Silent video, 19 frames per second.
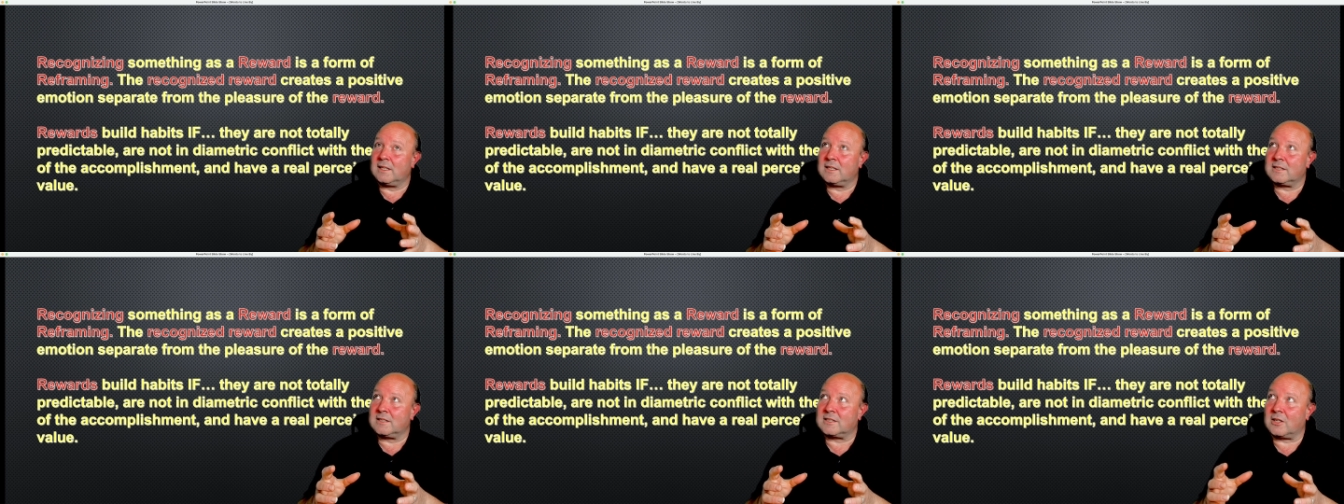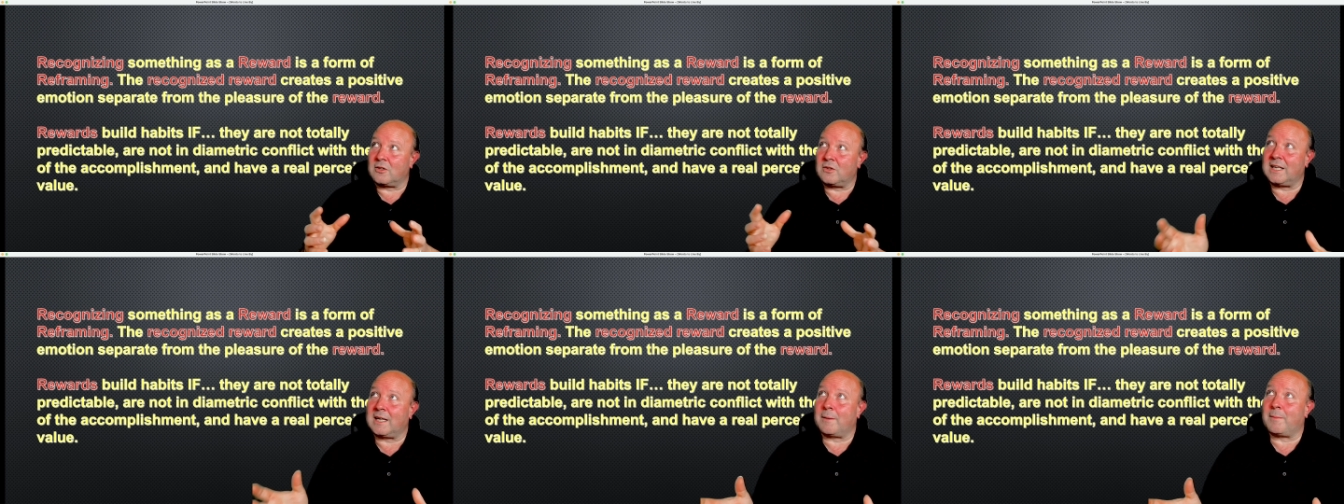So
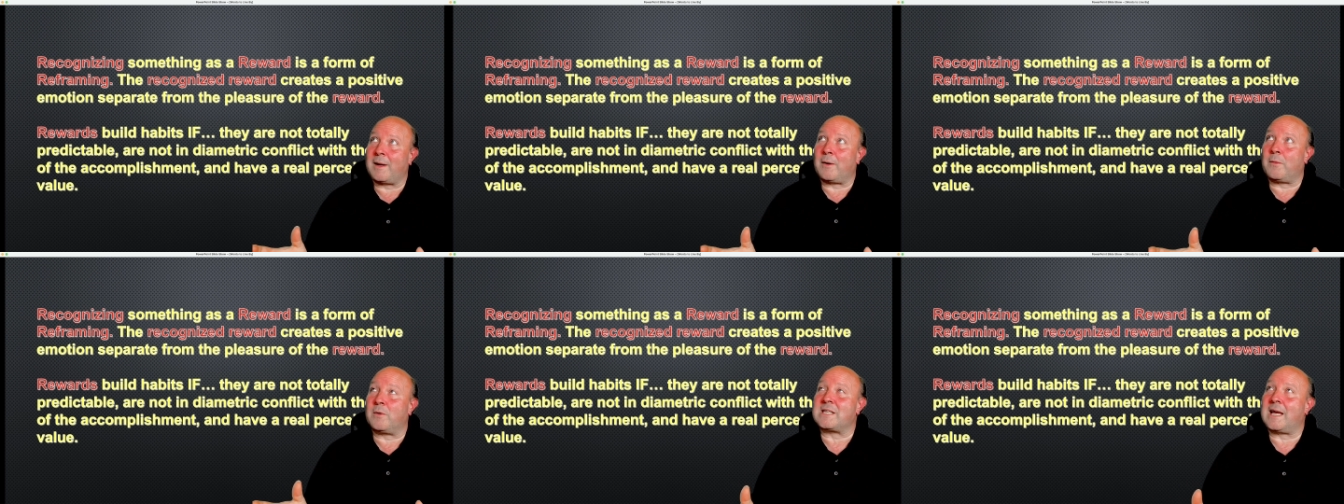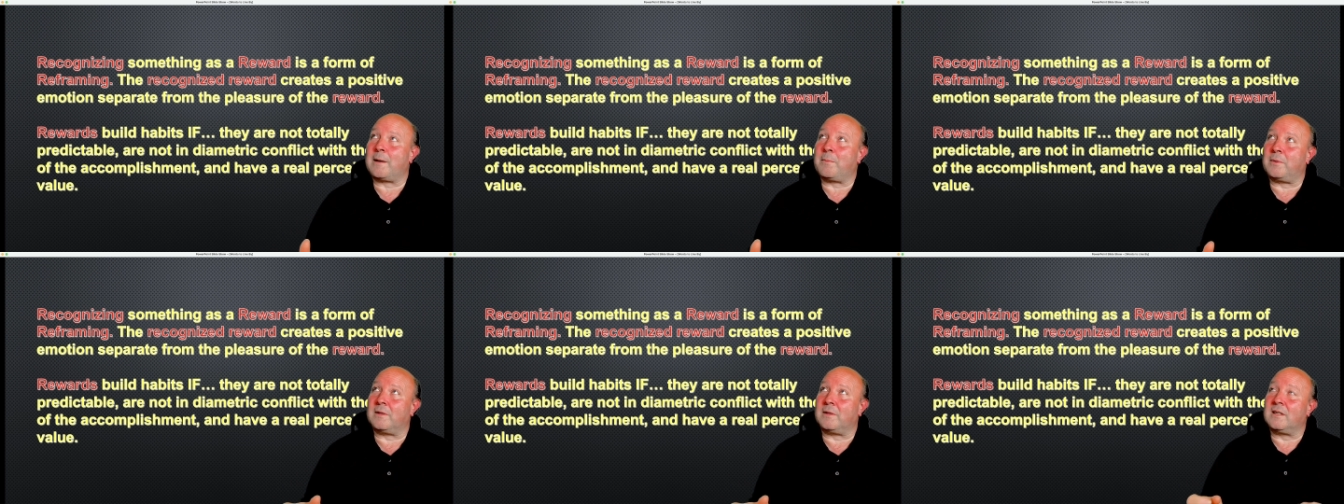think about what's
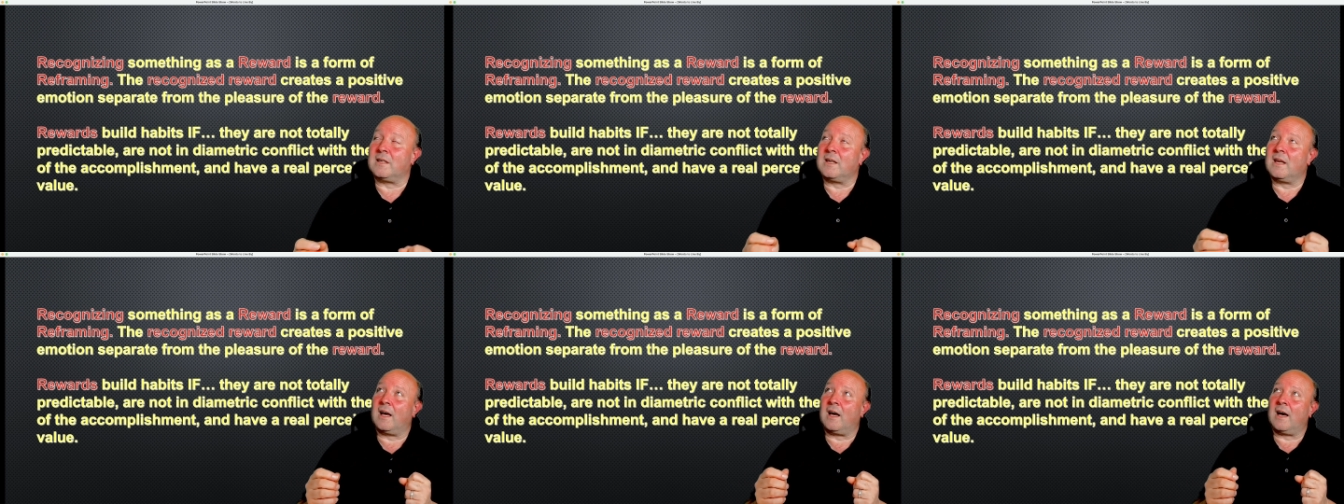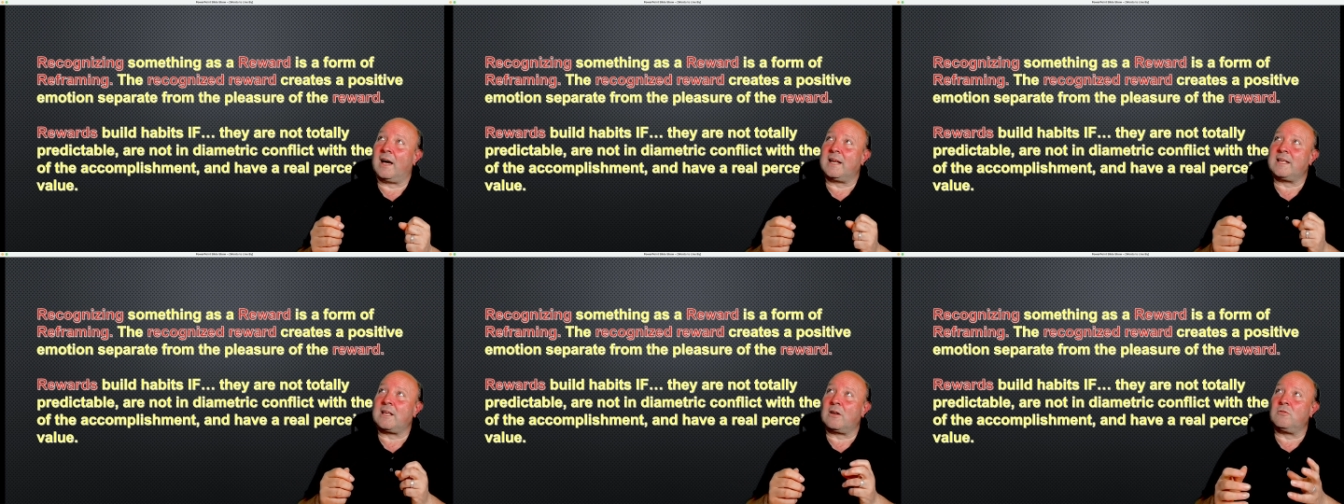happened.
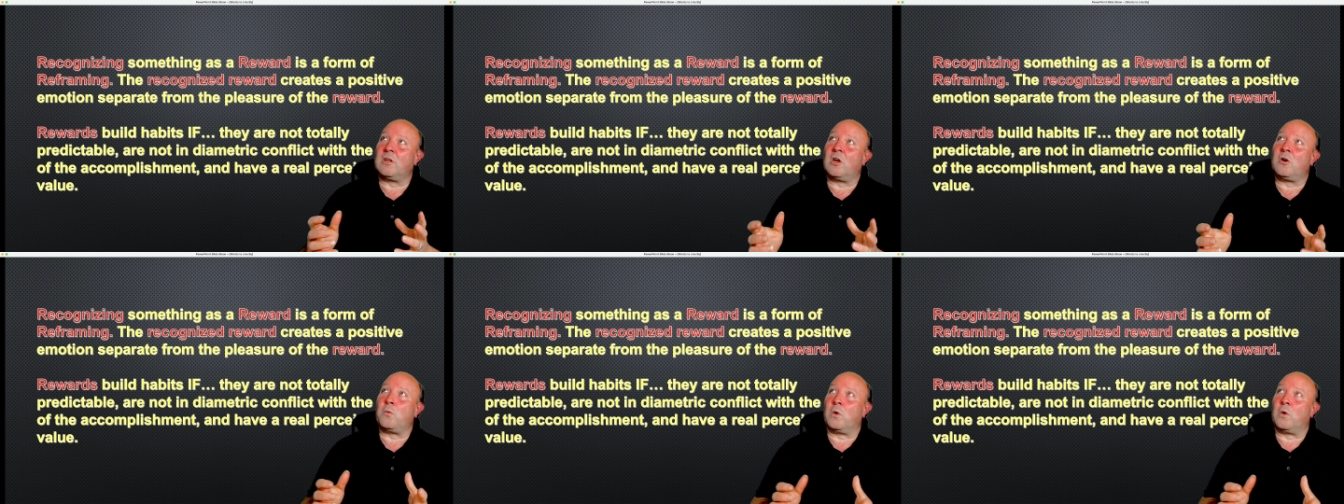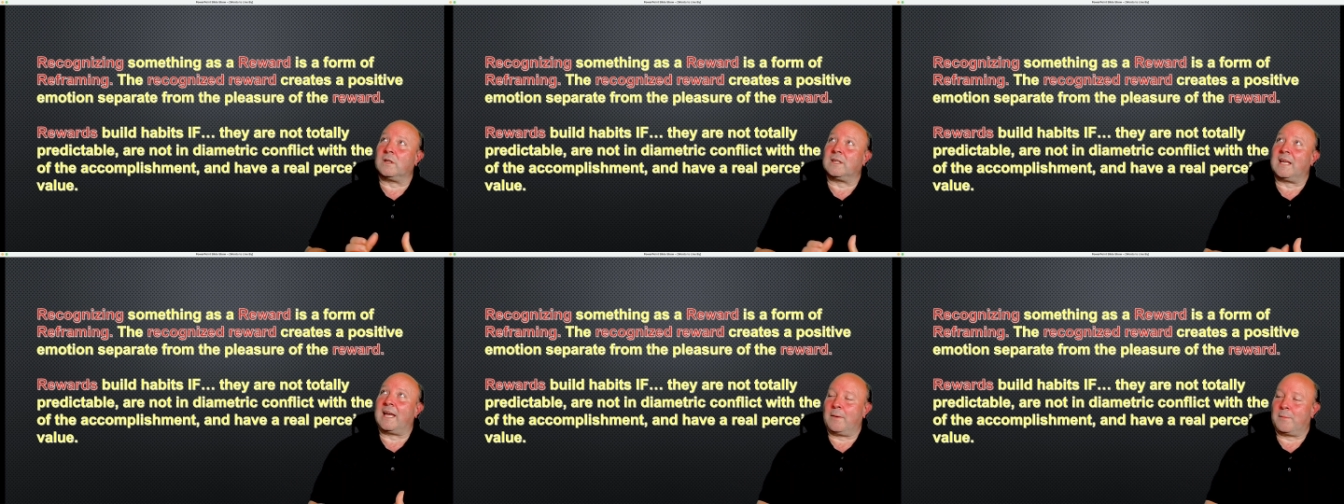I don't know
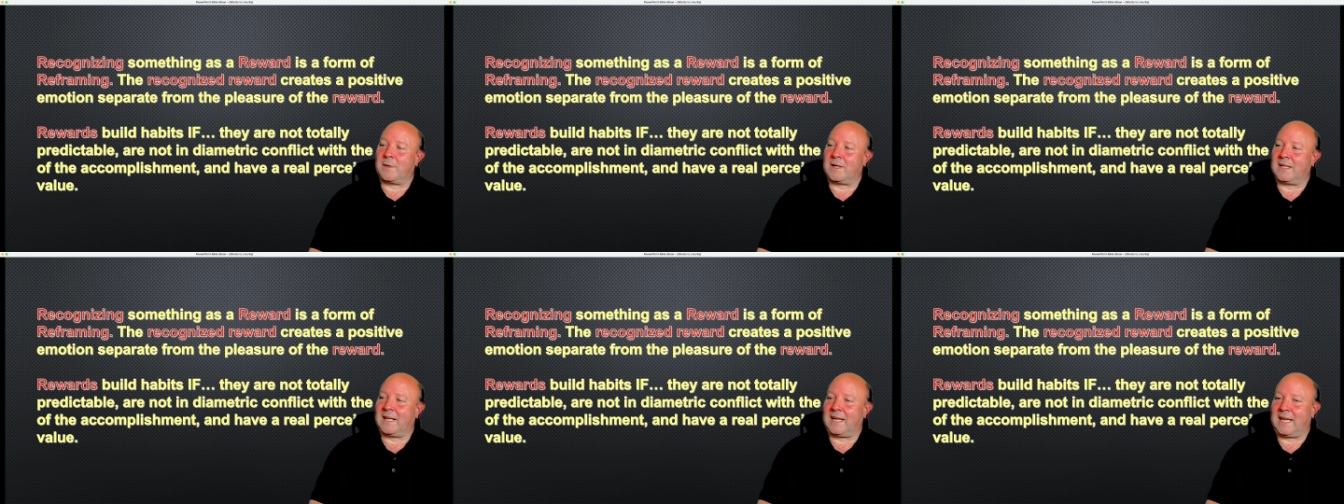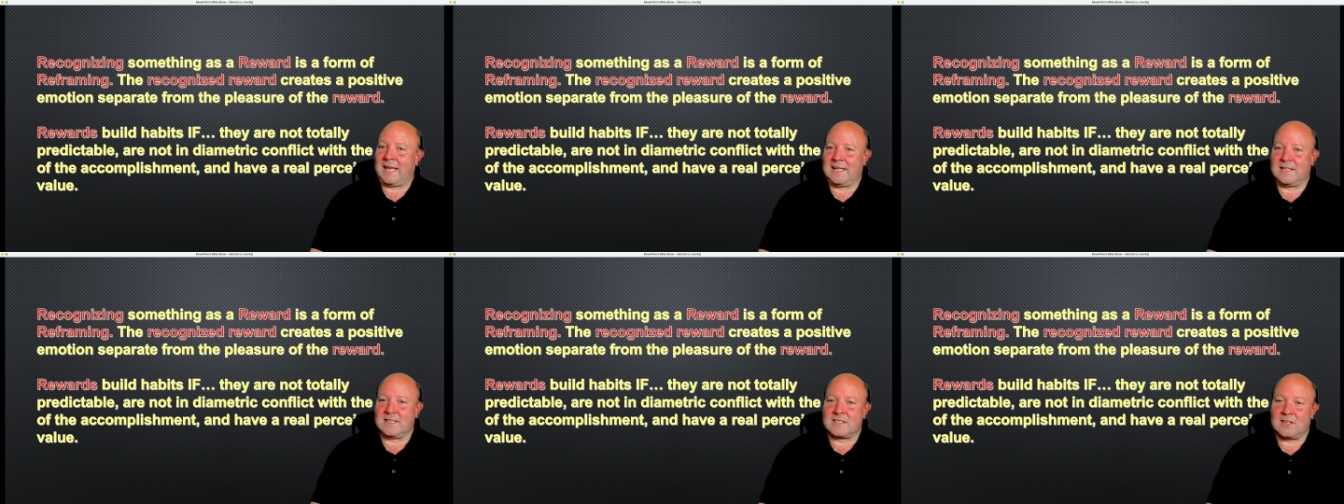what day I'm going to
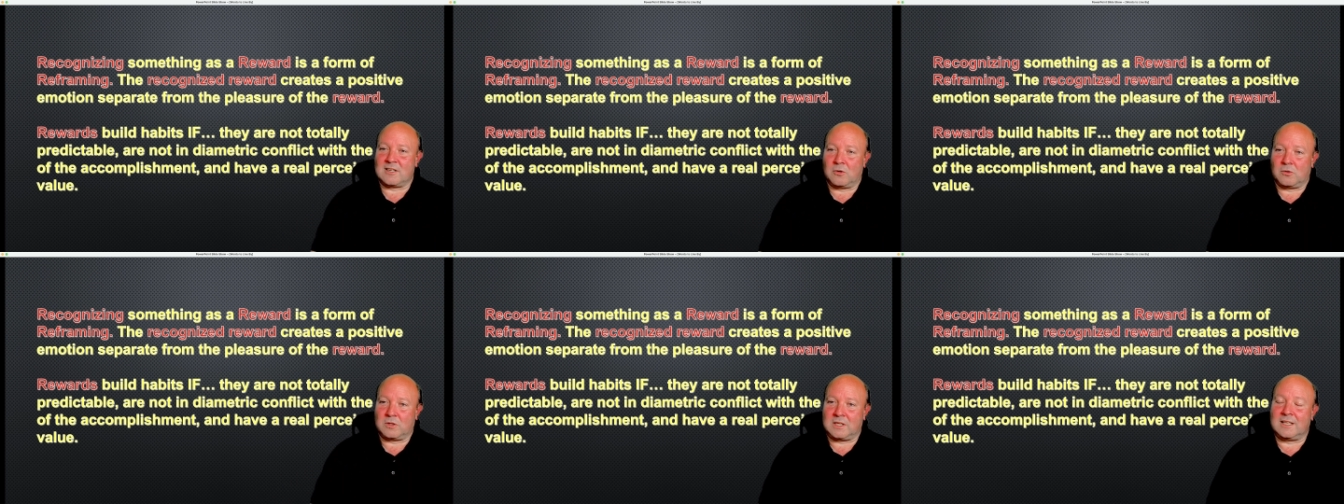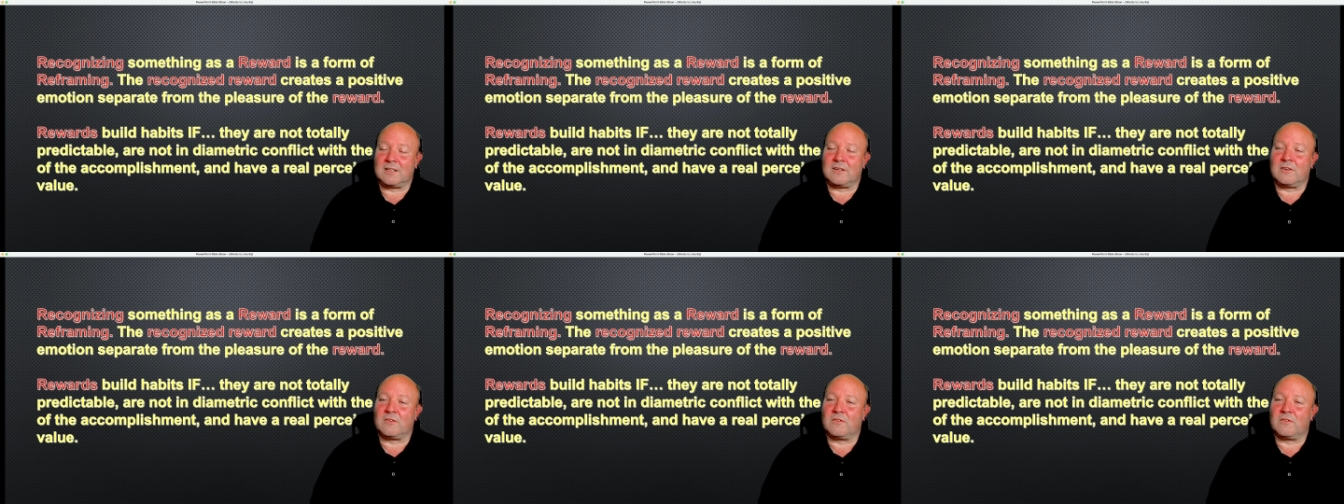get insulted